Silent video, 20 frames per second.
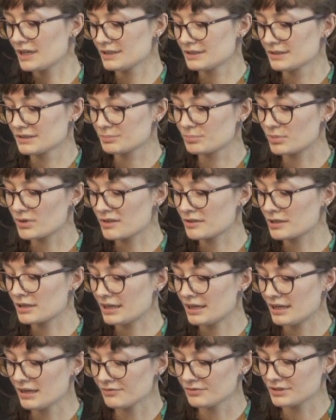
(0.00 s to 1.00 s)
and his brother
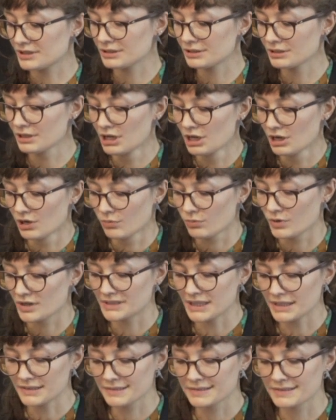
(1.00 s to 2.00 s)
Erwin were
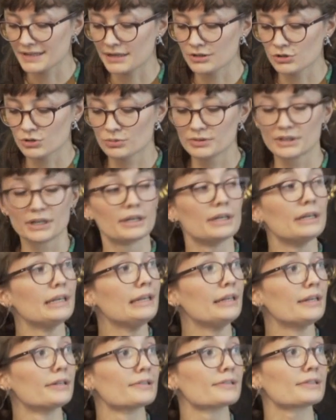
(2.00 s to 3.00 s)
then sent to the
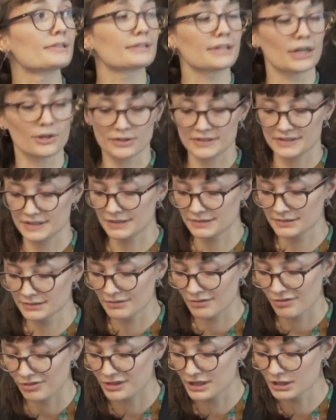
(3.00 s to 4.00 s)
Linz
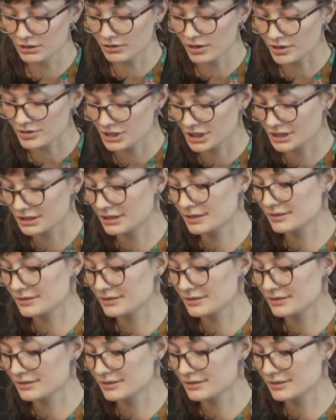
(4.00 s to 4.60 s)
Diocesan Theological